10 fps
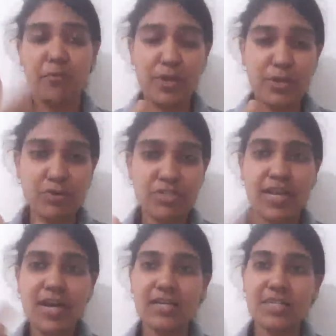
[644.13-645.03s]
when you
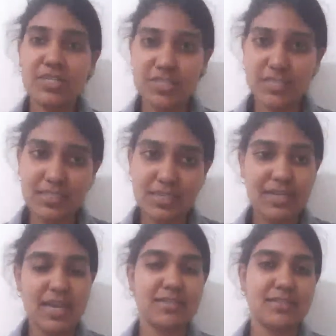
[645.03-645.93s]
say arshas,
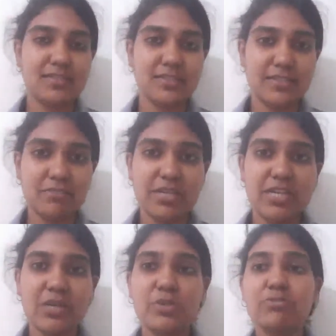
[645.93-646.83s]
it has a certain meaning.